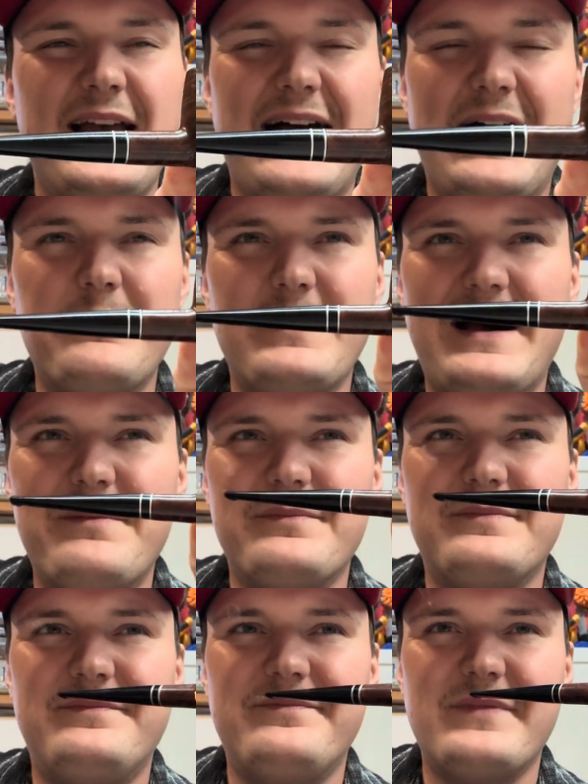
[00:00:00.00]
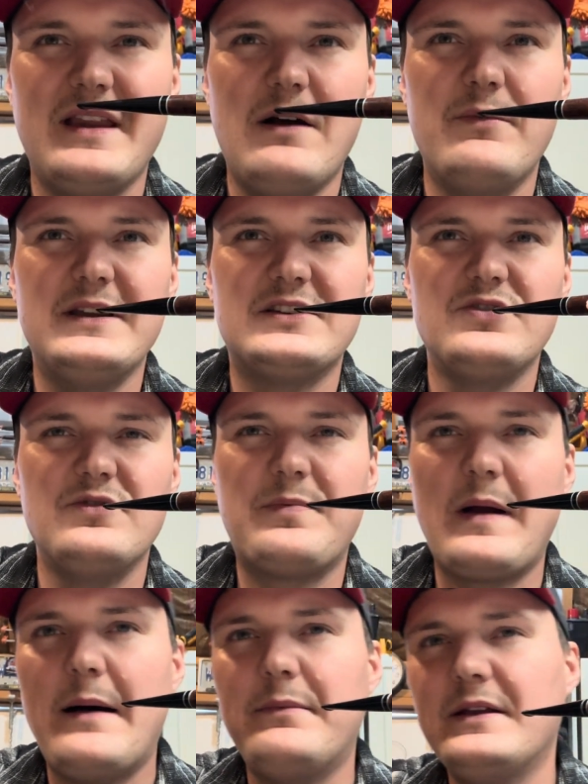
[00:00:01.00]
I went to
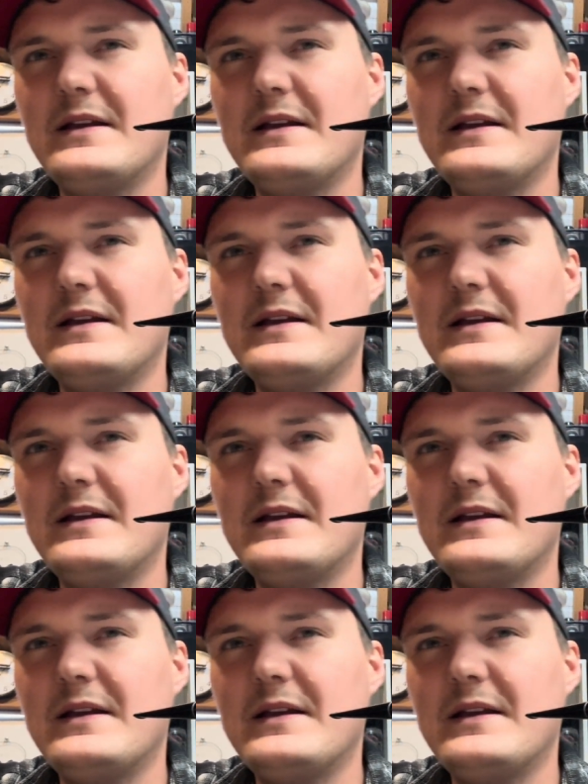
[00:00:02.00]
probably